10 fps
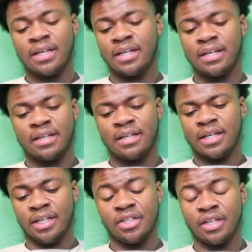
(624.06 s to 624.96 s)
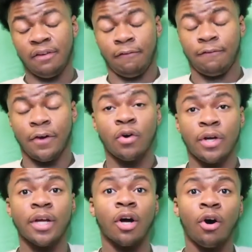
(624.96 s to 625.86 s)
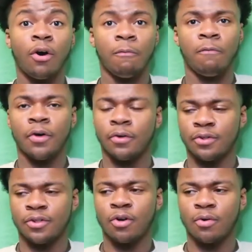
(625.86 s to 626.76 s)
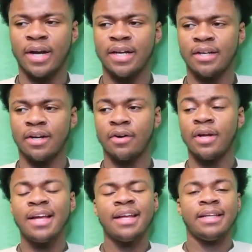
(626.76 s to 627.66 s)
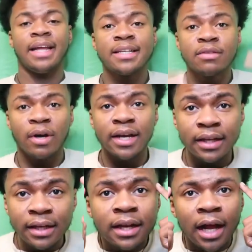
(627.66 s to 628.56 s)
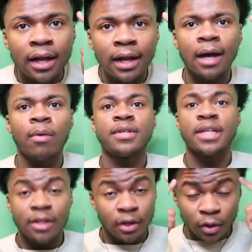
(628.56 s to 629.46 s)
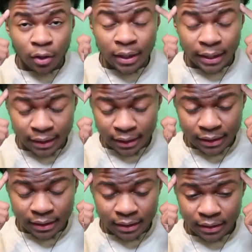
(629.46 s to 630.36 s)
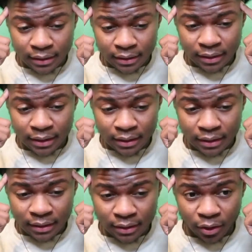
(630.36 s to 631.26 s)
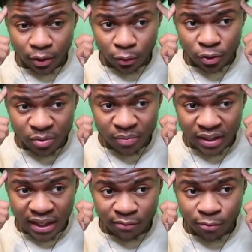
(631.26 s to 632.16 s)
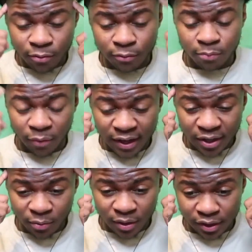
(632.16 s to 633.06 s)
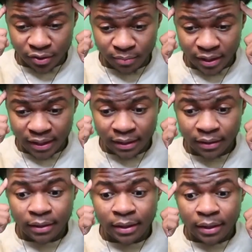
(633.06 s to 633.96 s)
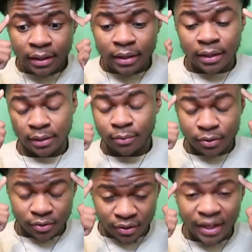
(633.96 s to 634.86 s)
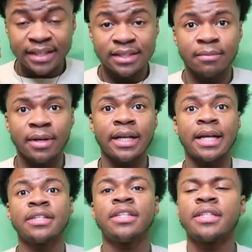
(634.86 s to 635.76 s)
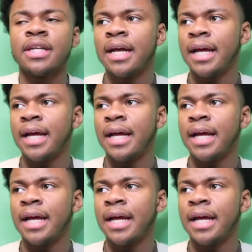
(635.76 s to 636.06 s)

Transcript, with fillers: and it it felt it all felt so right y'all that's why i was at the like the ultimate level of brainwashed man and it was crazy man that's just